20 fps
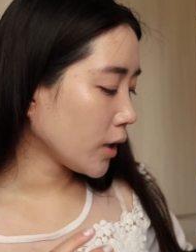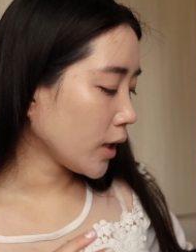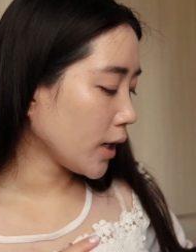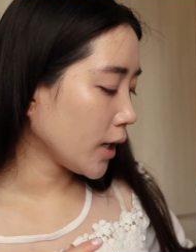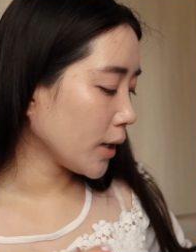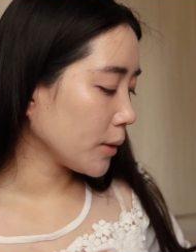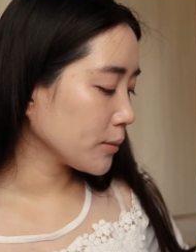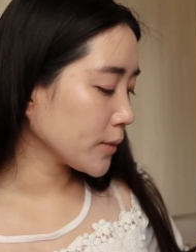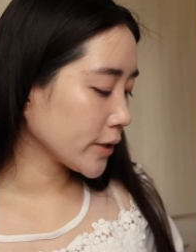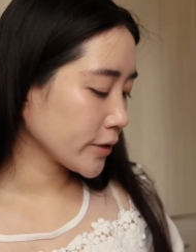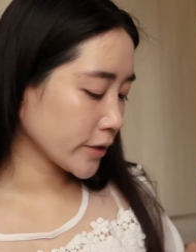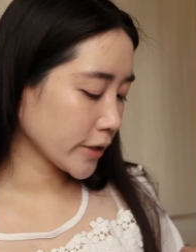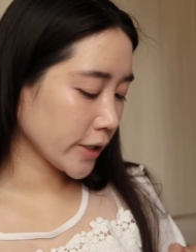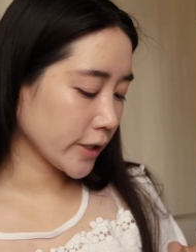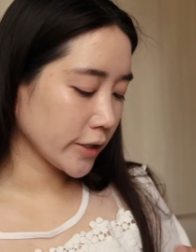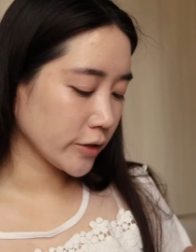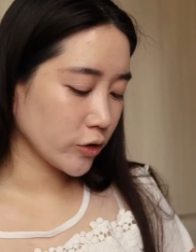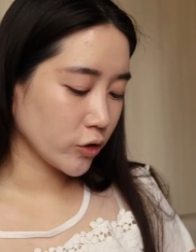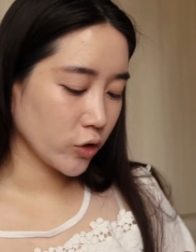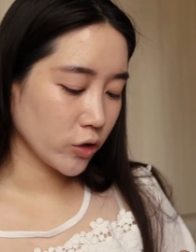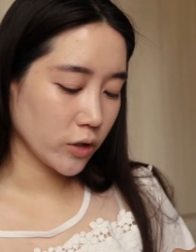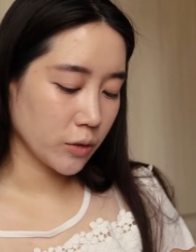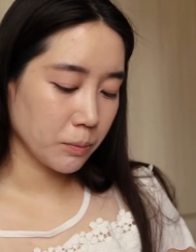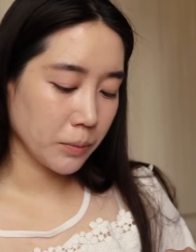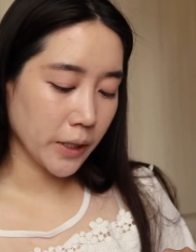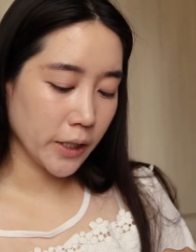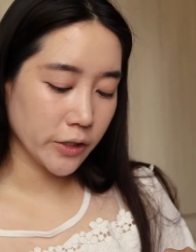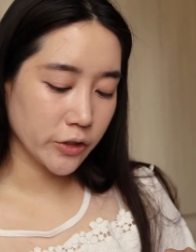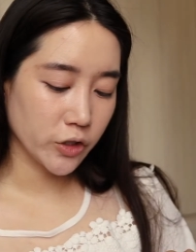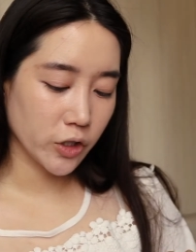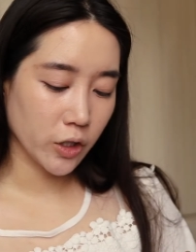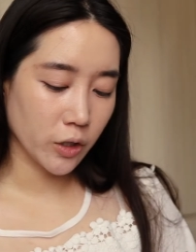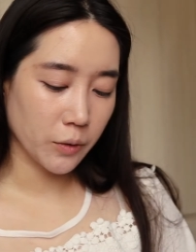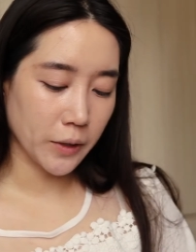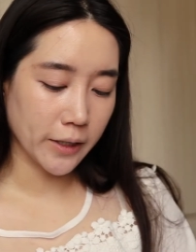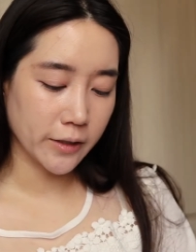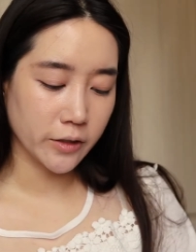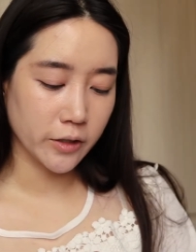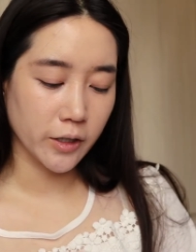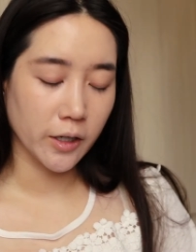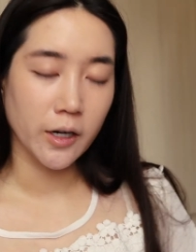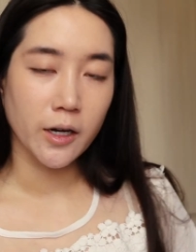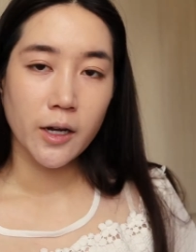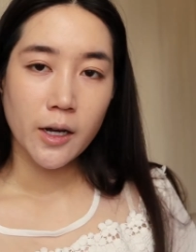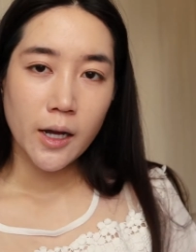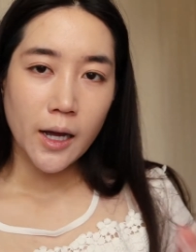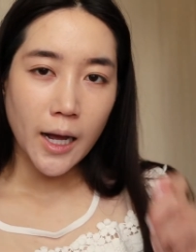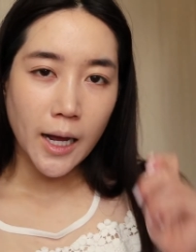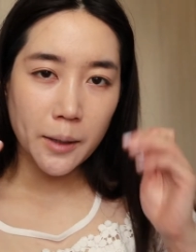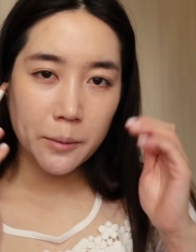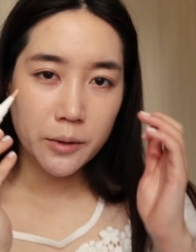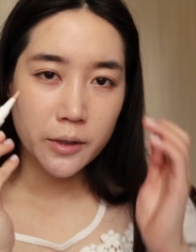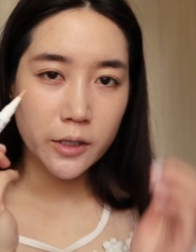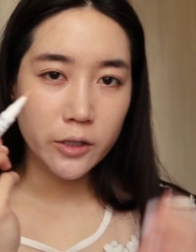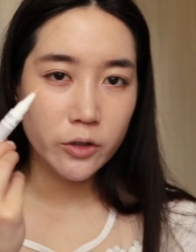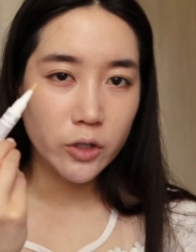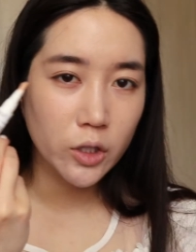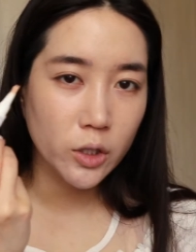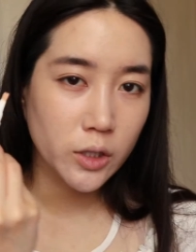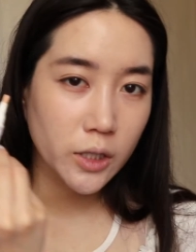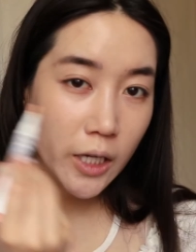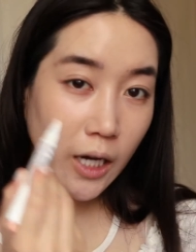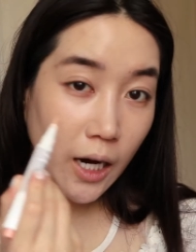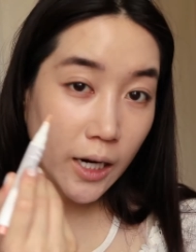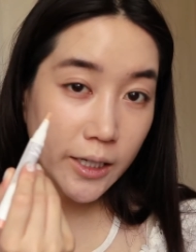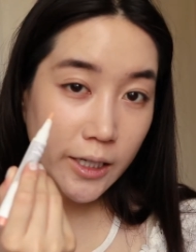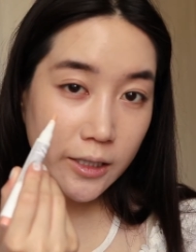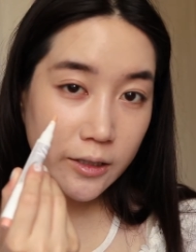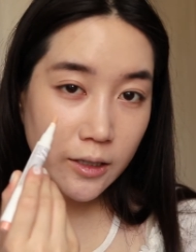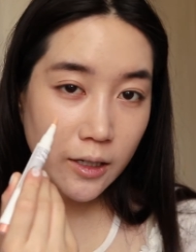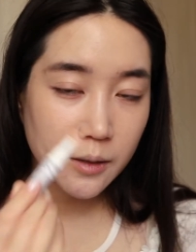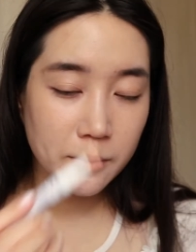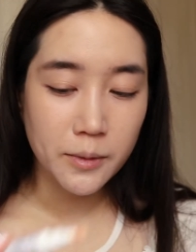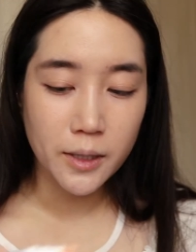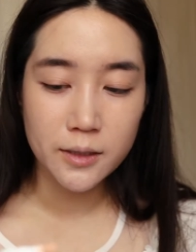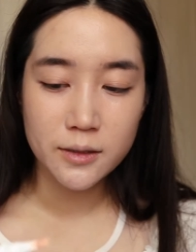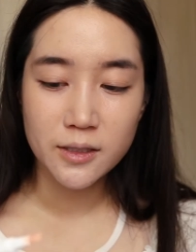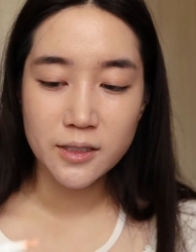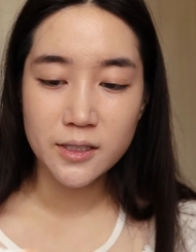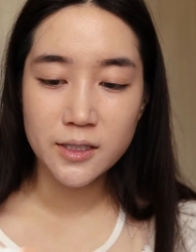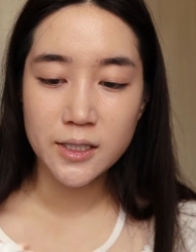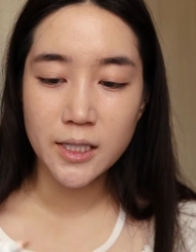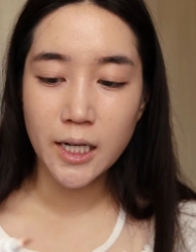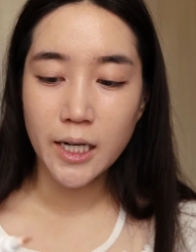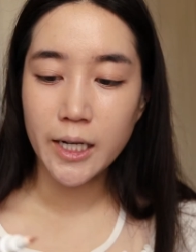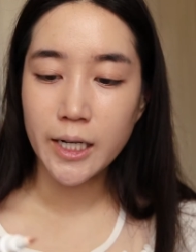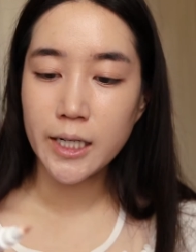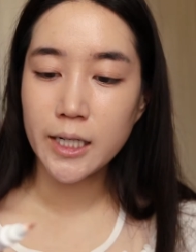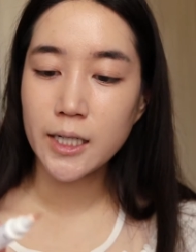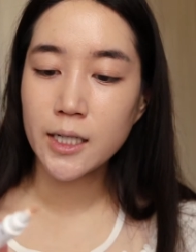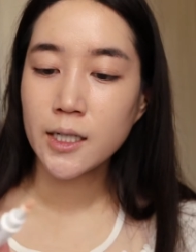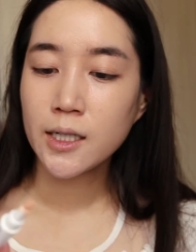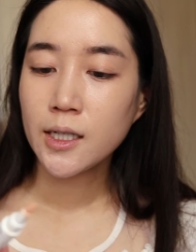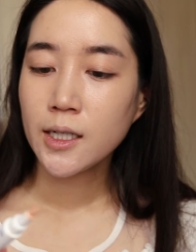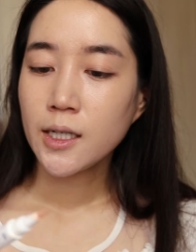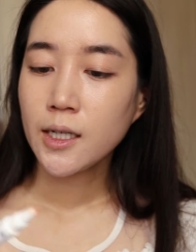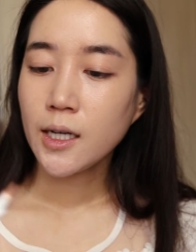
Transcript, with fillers: uh, let's get into the peach corrector. I'm going to do the Aritaum on this side.